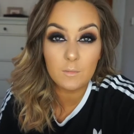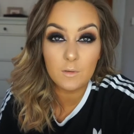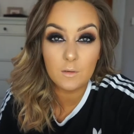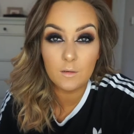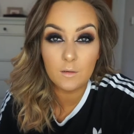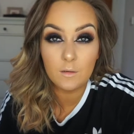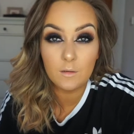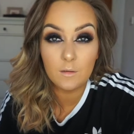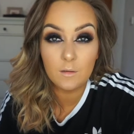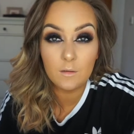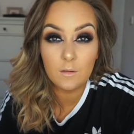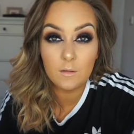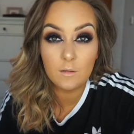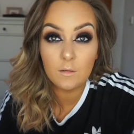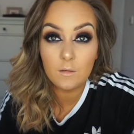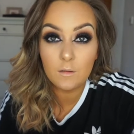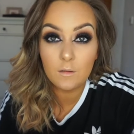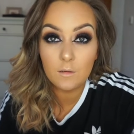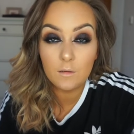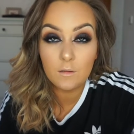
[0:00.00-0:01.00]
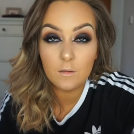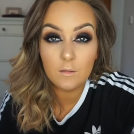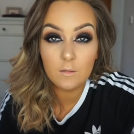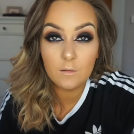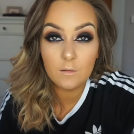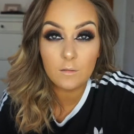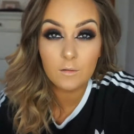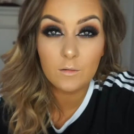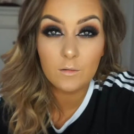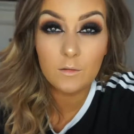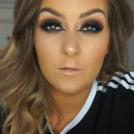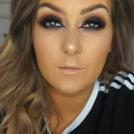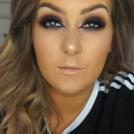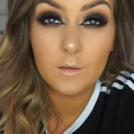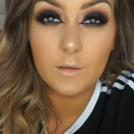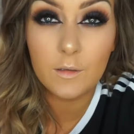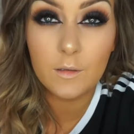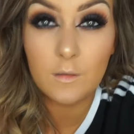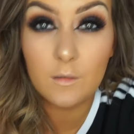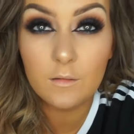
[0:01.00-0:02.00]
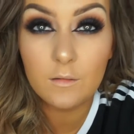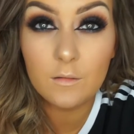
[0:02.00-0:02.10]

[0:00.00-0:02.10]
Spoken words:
but they're not really.